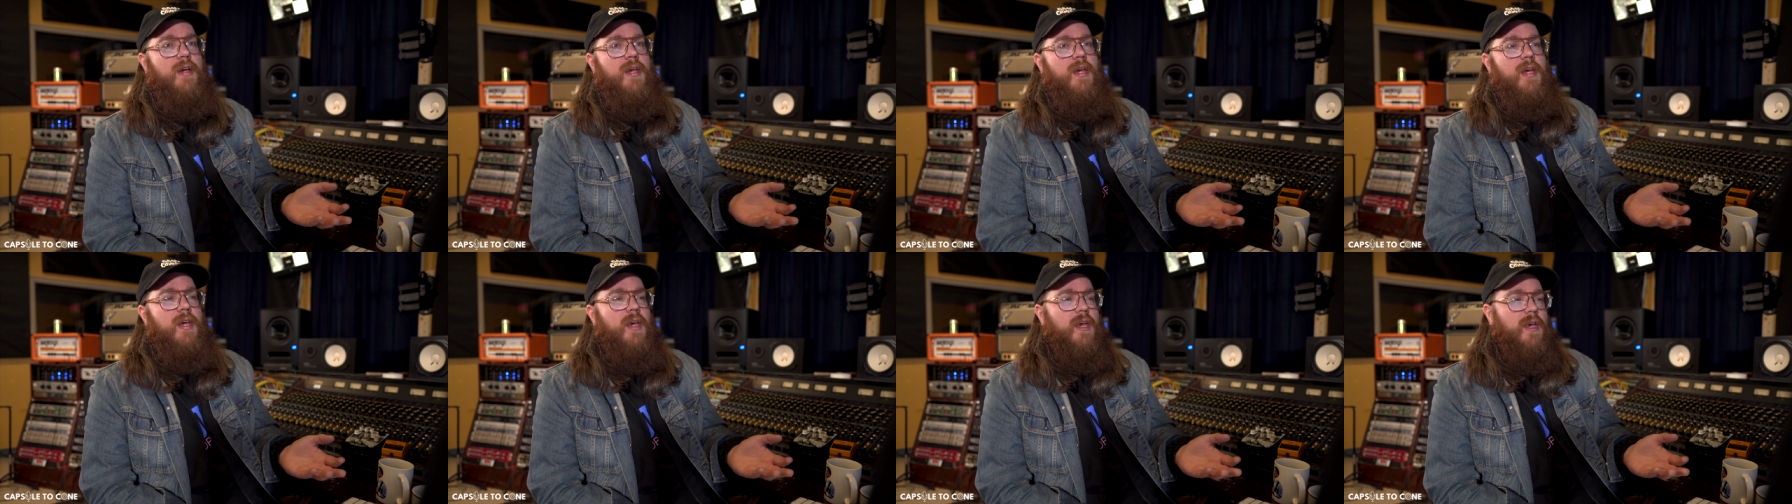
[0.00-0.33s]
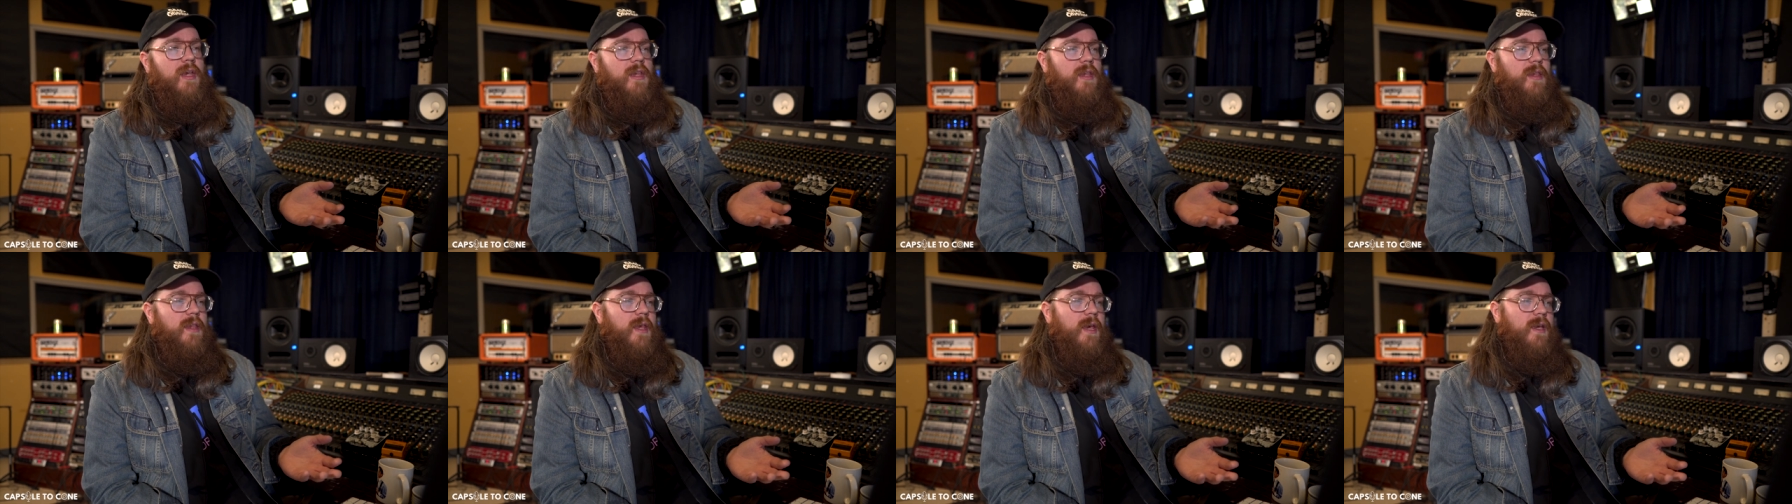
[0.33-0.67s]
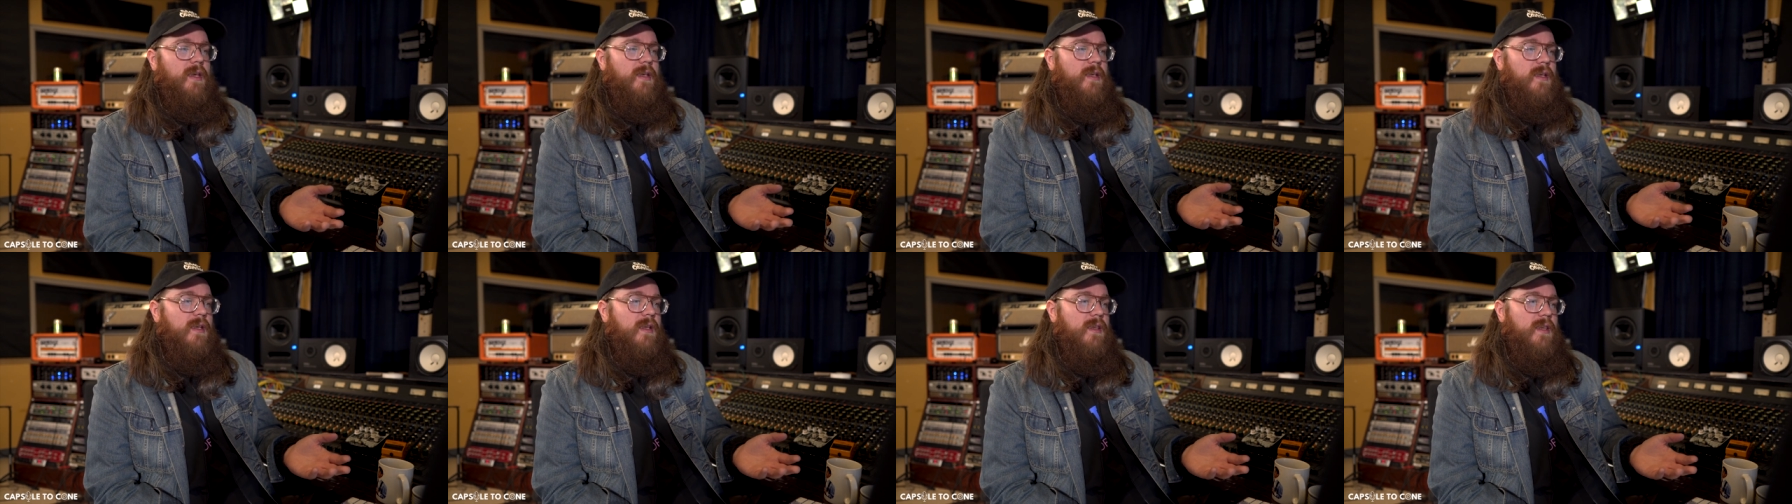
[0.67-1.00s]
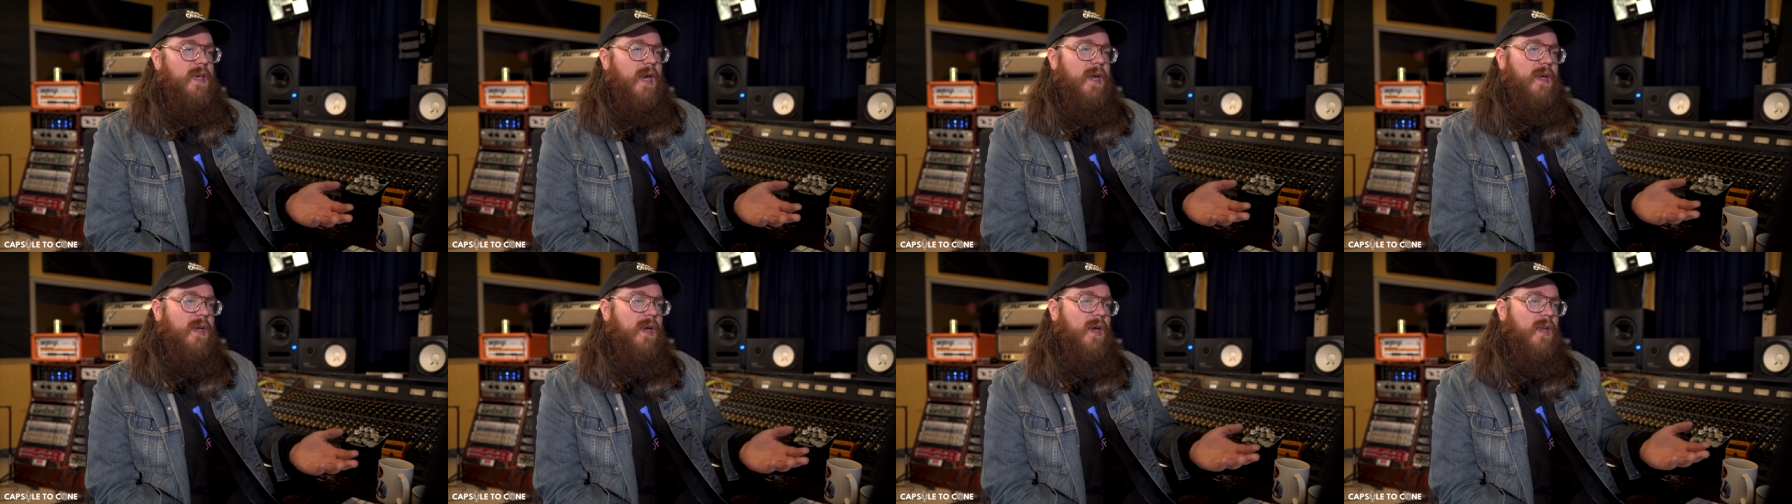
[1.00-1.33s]
sure like
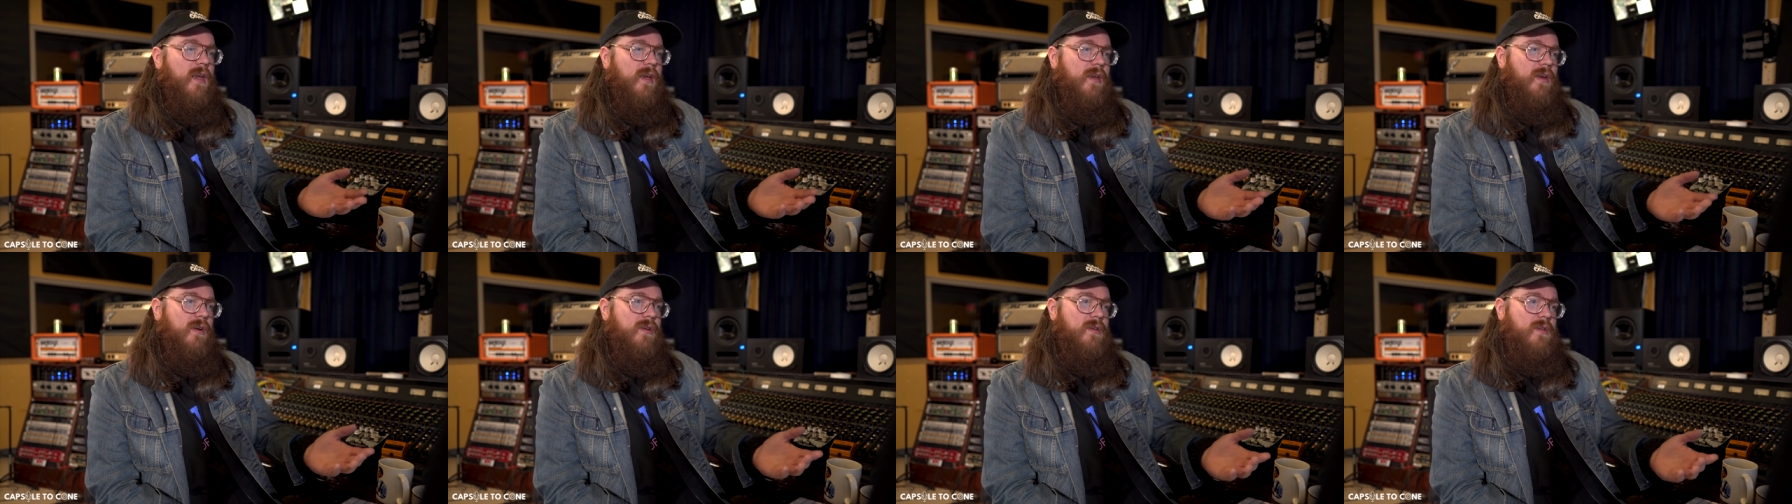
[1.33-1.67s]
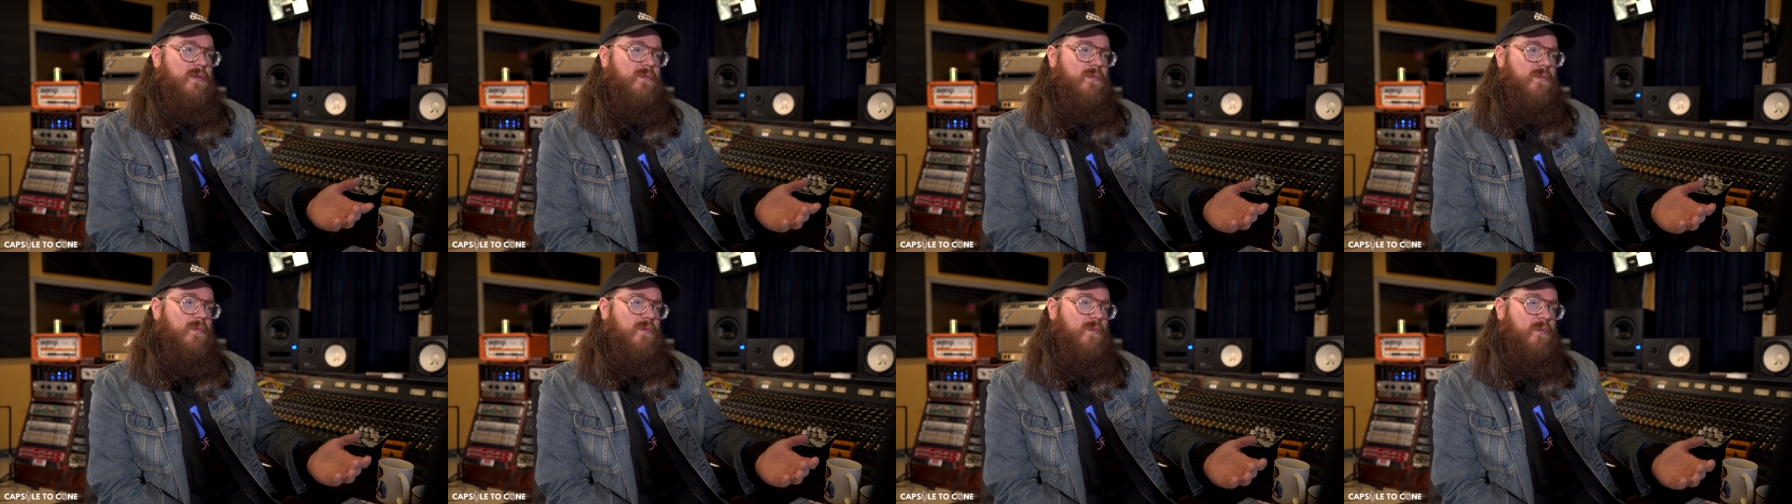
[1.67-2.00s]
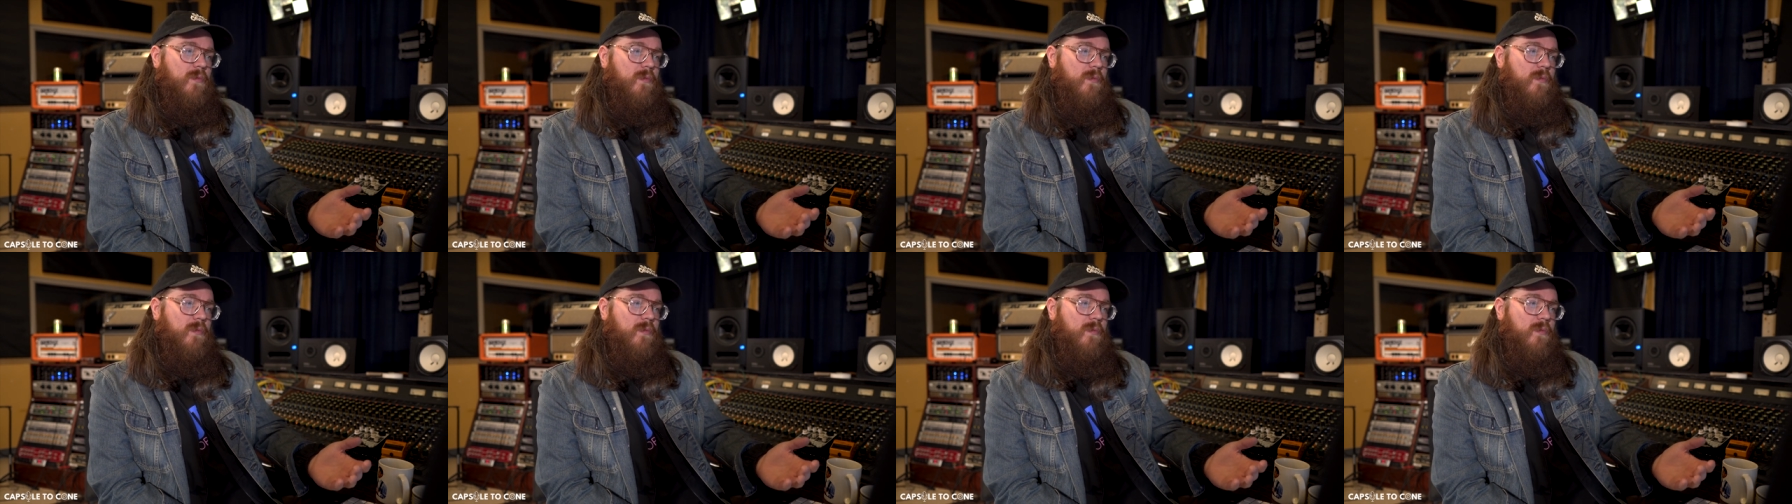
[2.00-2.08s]
that kind of goes